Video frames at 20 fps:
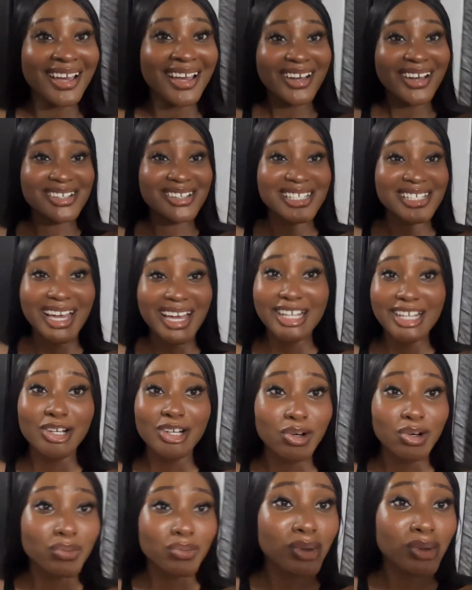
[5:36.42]
because I had a
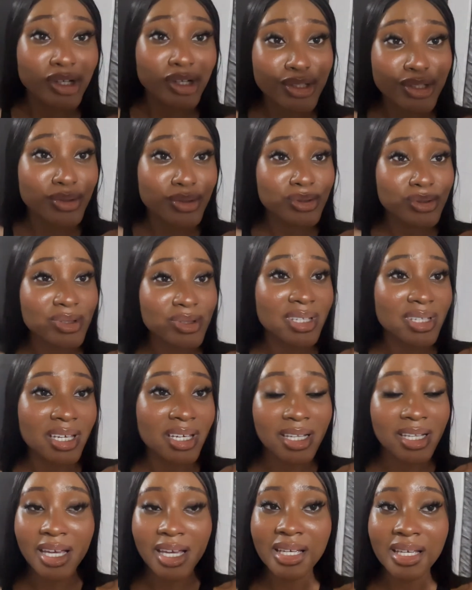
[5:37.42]
lot of work to do
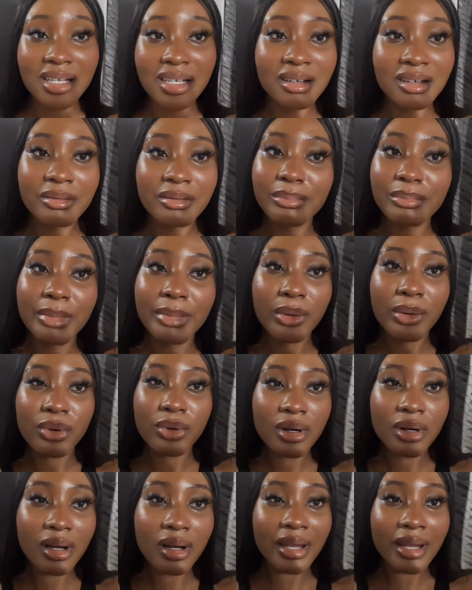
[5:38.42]
today, like my
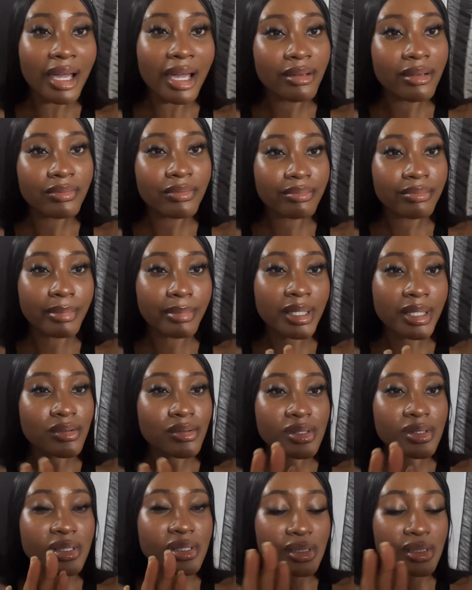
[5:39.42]
work life
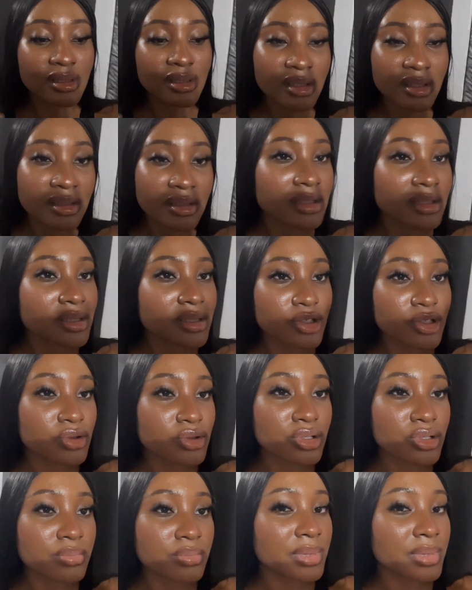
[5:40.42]
minus this
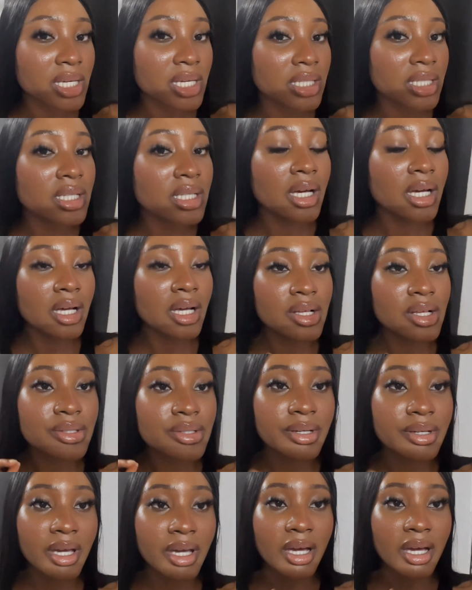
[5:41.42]
YouTube thing.
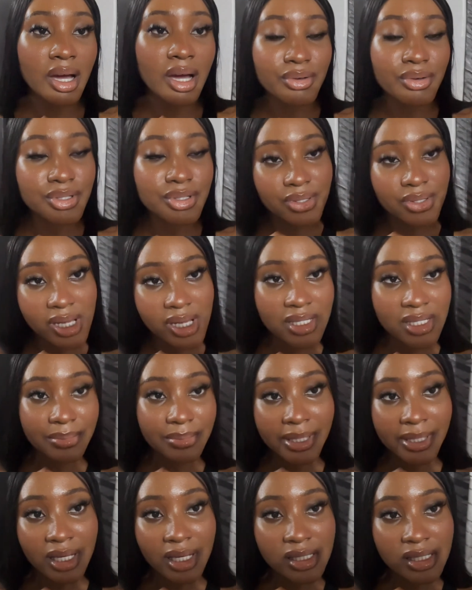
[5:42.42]
So yeah, I'll see you guys in
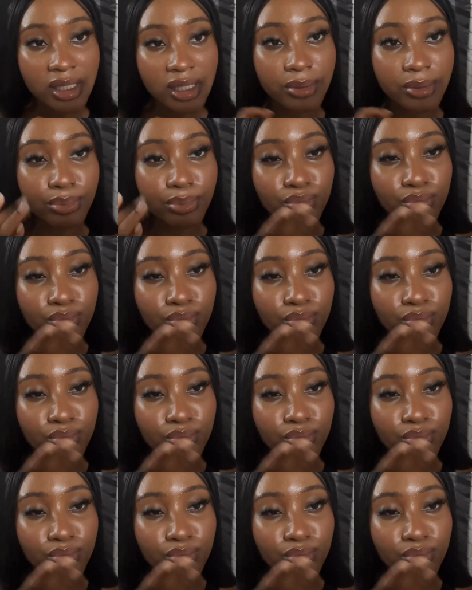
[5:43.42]
my next clip.